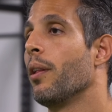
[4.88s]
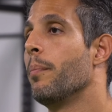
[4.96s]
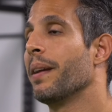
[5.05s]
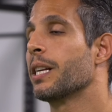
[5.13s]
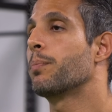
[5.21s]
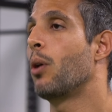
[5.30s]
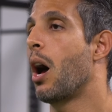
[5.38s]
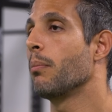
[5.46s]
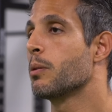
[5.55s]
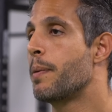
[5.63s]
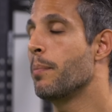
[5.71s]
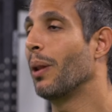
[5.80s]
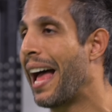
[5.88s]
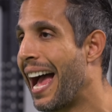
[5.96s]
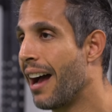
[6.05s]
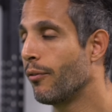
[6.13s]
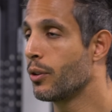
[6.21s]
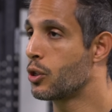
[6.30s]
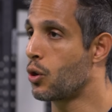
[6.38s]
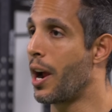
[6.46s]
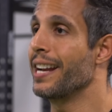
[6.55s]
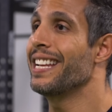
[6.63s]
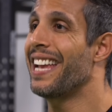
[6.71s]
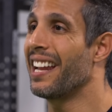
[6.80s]
one of the biggest problems people have with
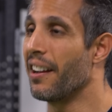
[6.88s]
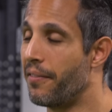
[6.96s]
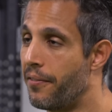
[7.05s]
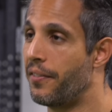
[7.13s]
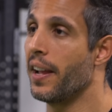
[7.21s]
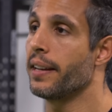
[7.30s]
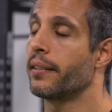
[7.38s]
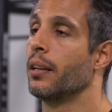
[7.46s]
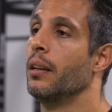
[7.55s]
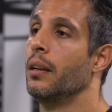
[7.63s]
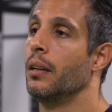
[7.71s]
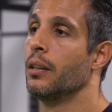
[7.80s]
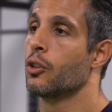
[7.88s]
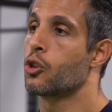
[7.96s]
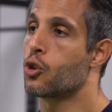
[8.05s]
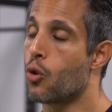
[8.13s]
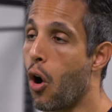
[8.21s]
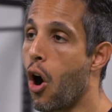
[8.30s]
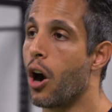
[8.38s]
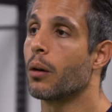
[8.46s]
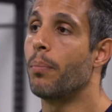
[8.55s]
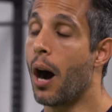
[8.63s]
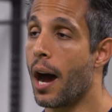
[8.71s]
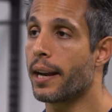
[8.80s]
trying to get a fit,
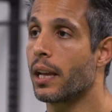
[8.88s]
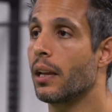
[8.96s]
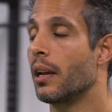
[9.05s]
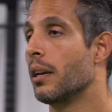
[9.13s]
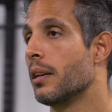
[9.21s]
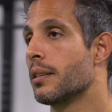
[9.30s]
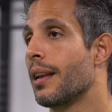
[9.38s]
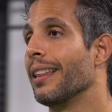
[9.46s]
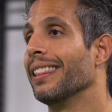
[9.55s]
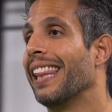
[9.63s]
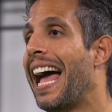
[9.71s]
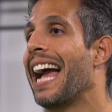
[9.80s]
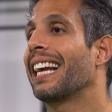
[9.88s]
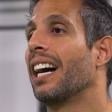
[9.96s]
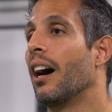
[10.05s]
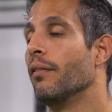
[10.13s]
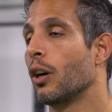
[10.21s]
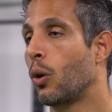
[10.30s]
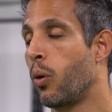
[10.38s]
strong body is lack of